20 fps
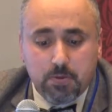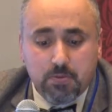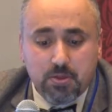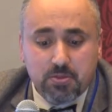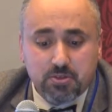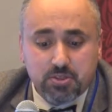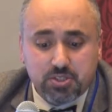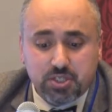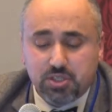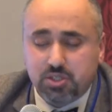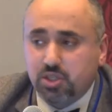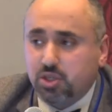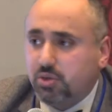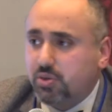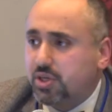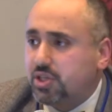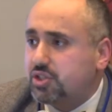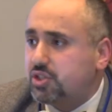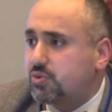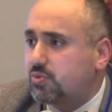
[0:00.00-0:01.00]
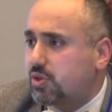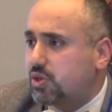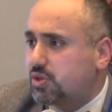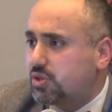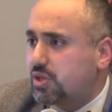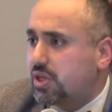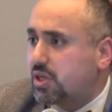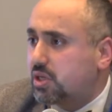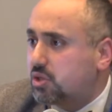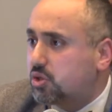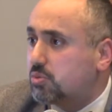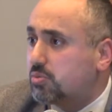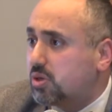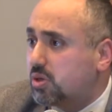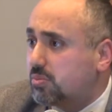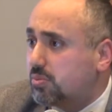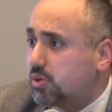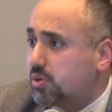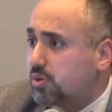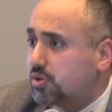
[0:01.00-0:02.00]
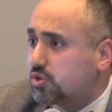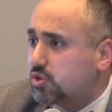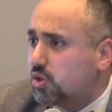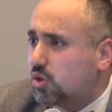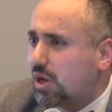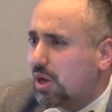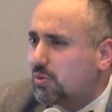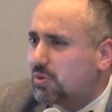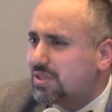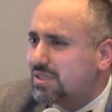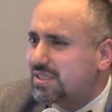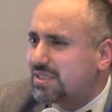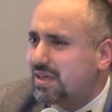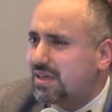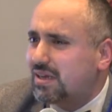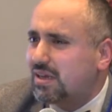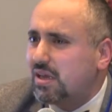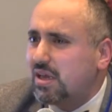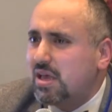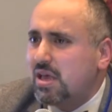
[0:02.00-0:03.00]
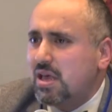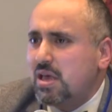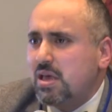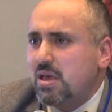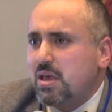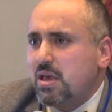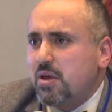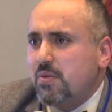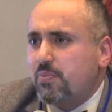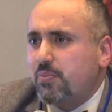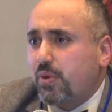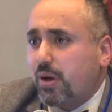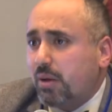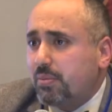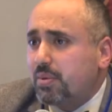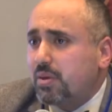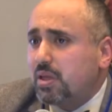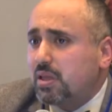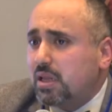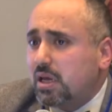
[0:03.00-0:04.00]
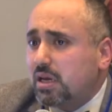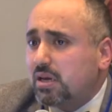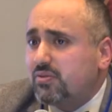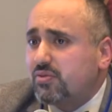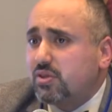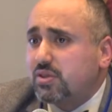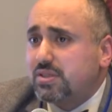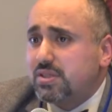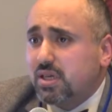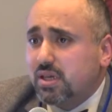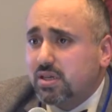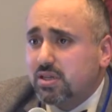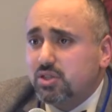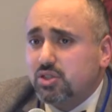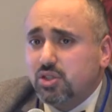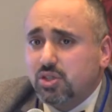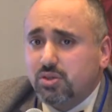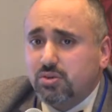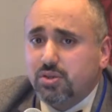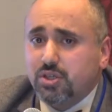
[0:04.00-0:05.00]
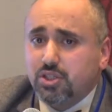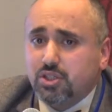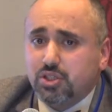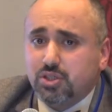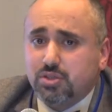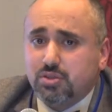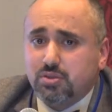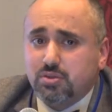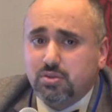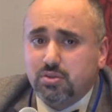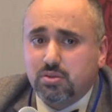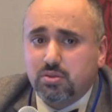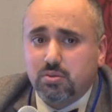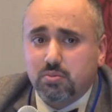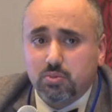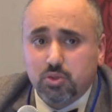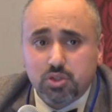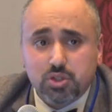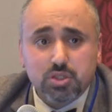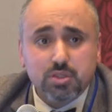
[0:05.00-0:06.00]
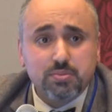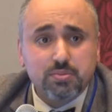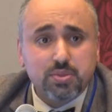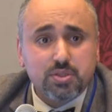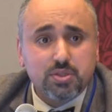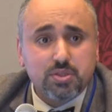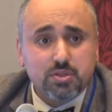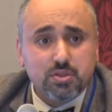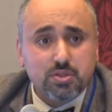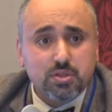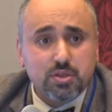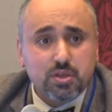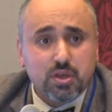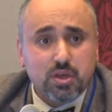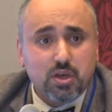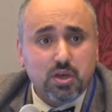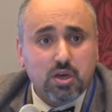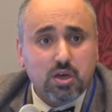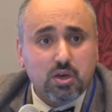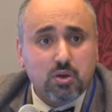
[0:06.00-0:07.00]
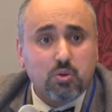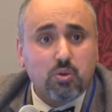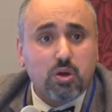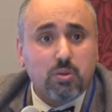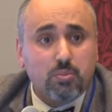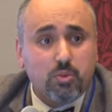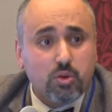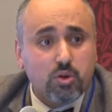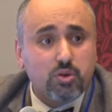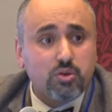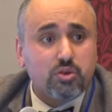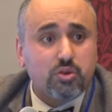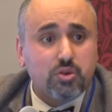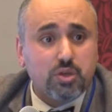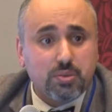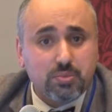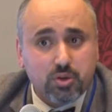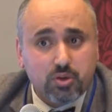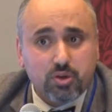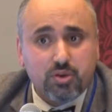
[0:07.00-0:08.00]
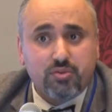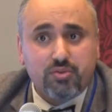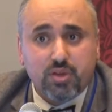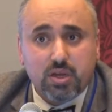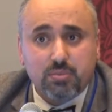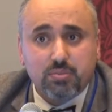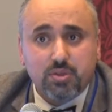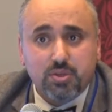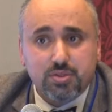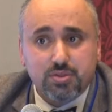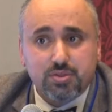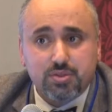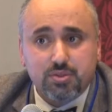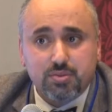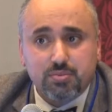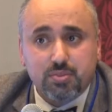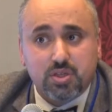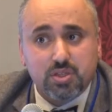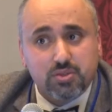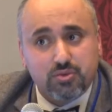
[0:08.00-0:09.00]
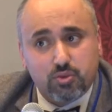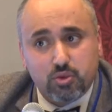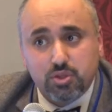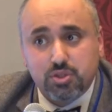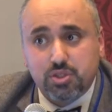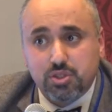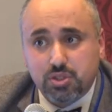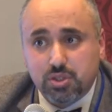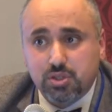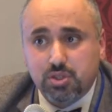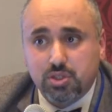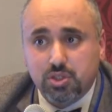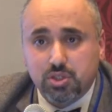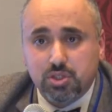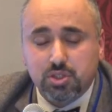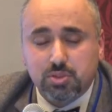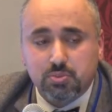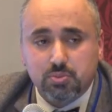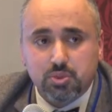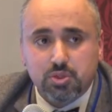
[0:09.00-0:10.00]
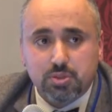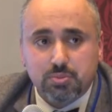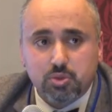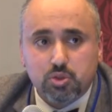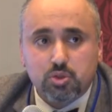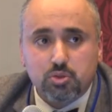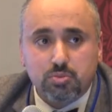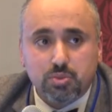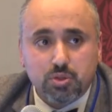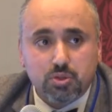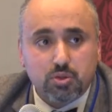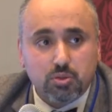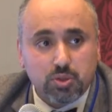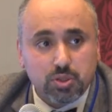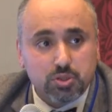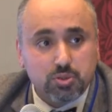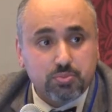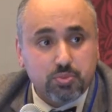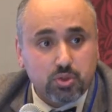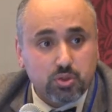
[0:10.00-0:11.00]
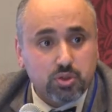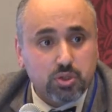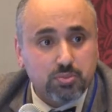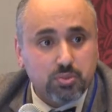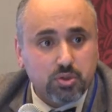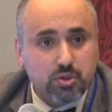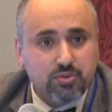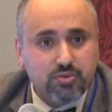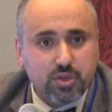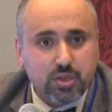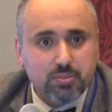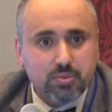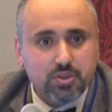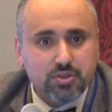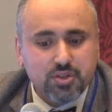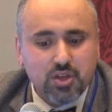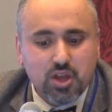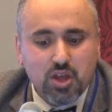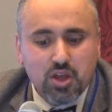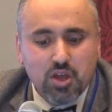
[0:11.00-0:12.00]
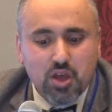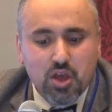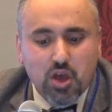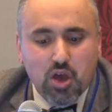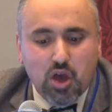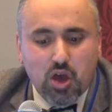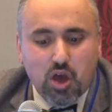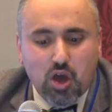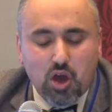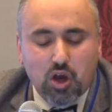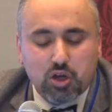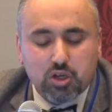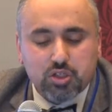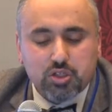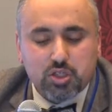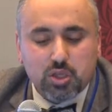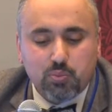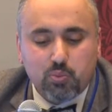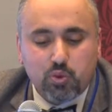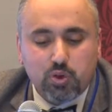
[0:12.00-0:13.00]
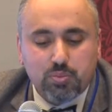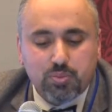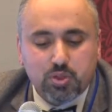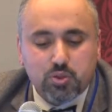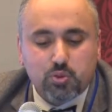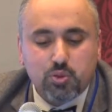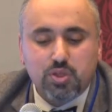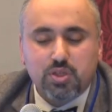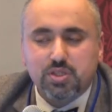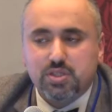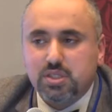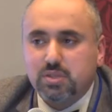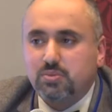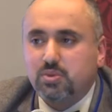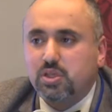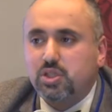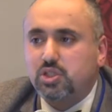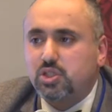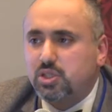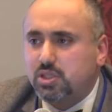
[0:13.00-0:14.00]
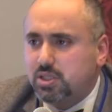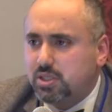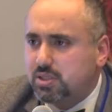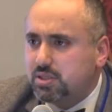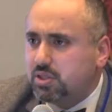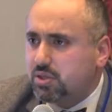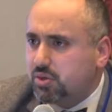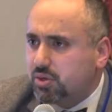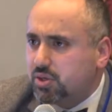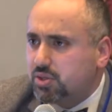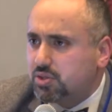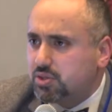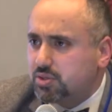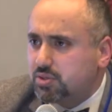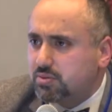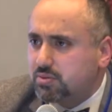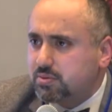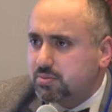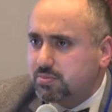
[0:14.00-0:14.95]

then there's integration, where you take a little bit of both. So I would say probably a lot of the second generation Muslims who are born to immigrant families, because of course there's indigenous Muslims too, but the ones who are born to immigrant families, are somewhere between assimilation and integration,